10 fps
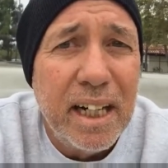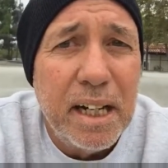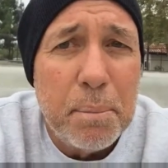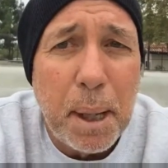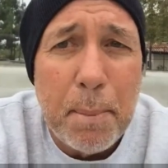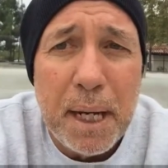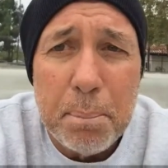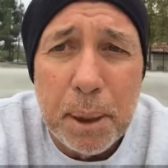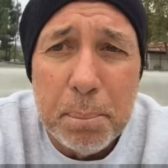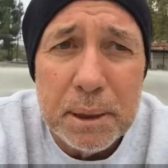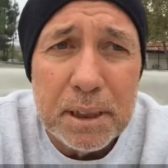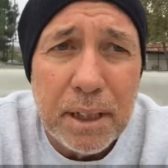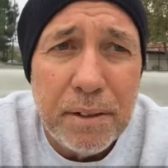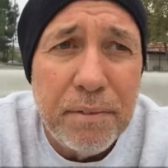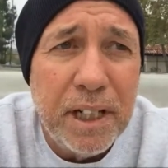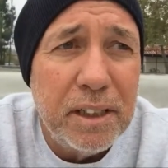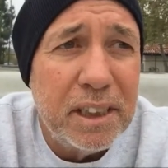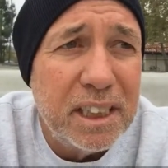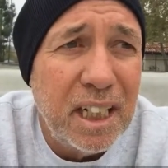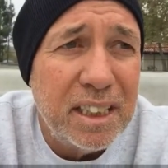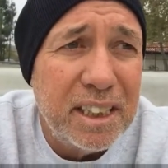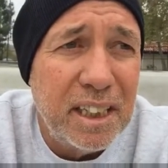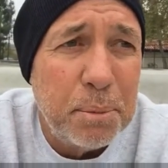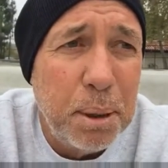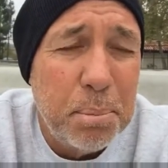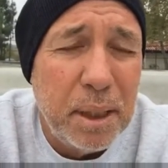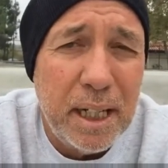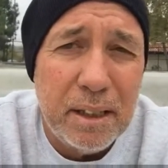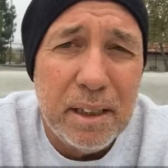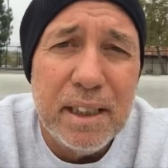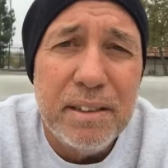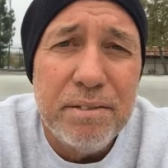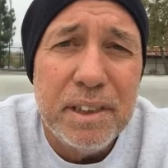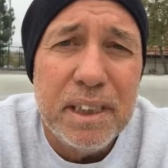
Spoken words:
And my main purpose on the videos is not telling people how to live.